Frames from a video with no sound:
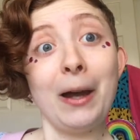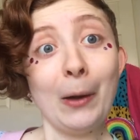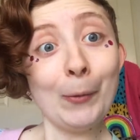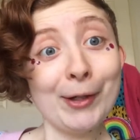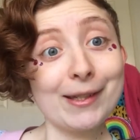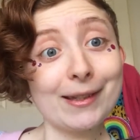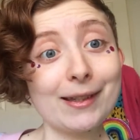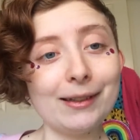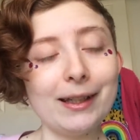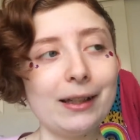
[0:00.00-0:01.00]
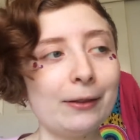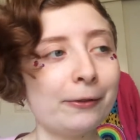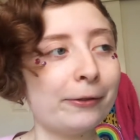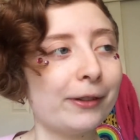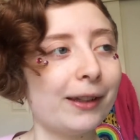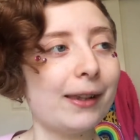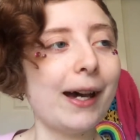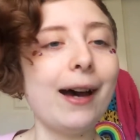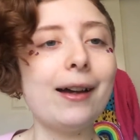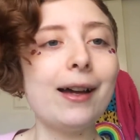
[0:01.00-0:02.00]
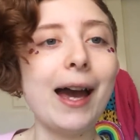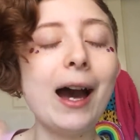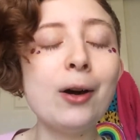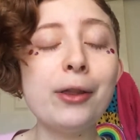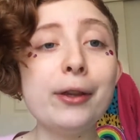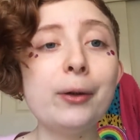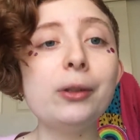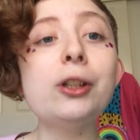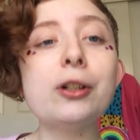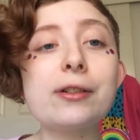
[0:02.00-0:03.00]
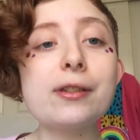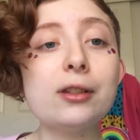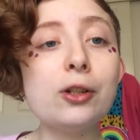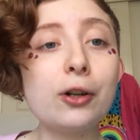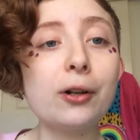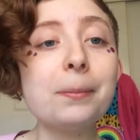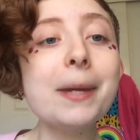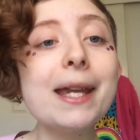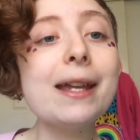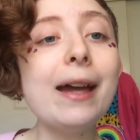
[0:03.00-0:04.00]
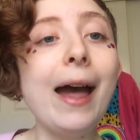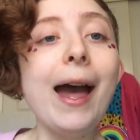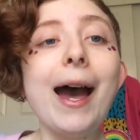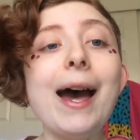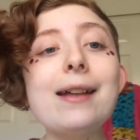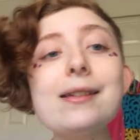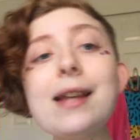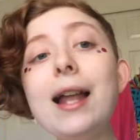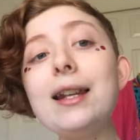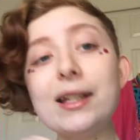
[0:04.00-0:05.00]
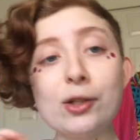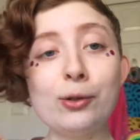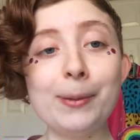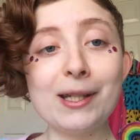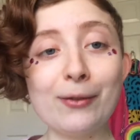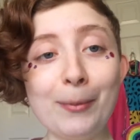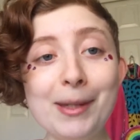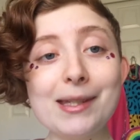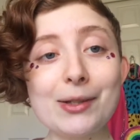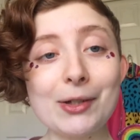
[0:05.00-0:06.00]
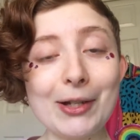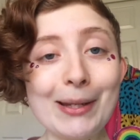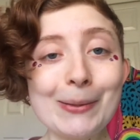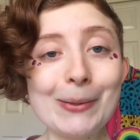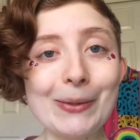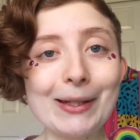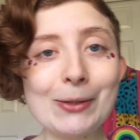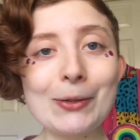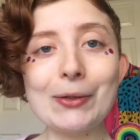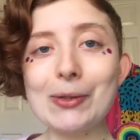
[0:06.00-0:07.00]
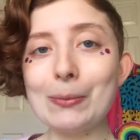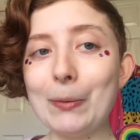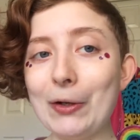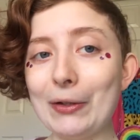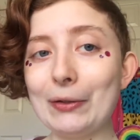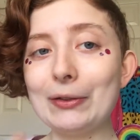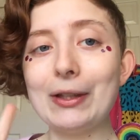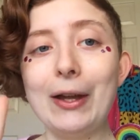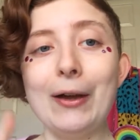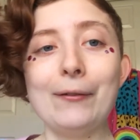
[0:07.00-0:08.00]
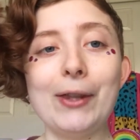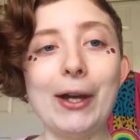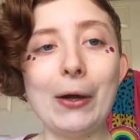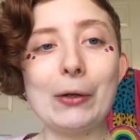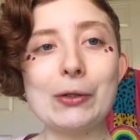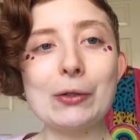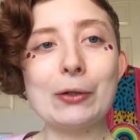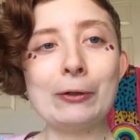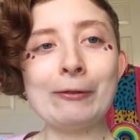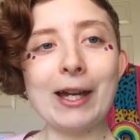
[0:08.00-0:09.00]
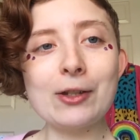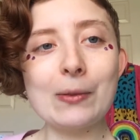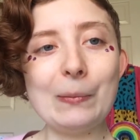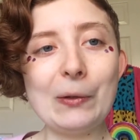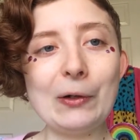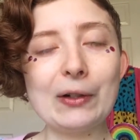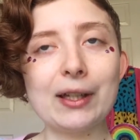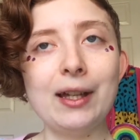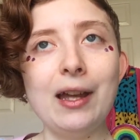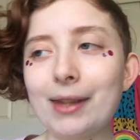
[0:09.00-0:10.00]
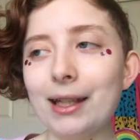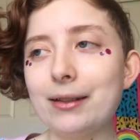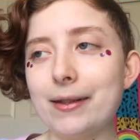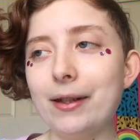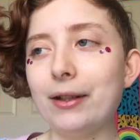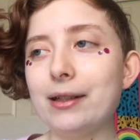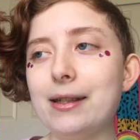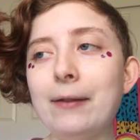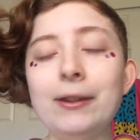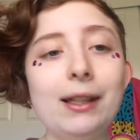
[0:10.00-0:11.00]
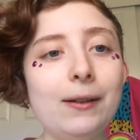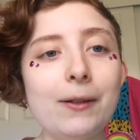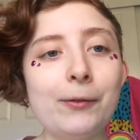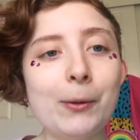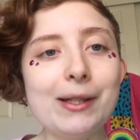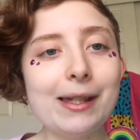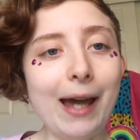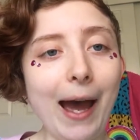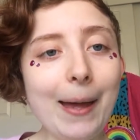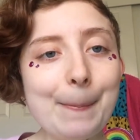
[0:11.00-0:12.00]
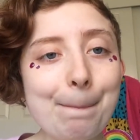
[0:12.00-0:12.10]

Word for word: I wanted to leave that how the looks look on me as a little bit of a mystery so that you're not spoiled for the Harajuku fashion walk. So definitely look forward to that.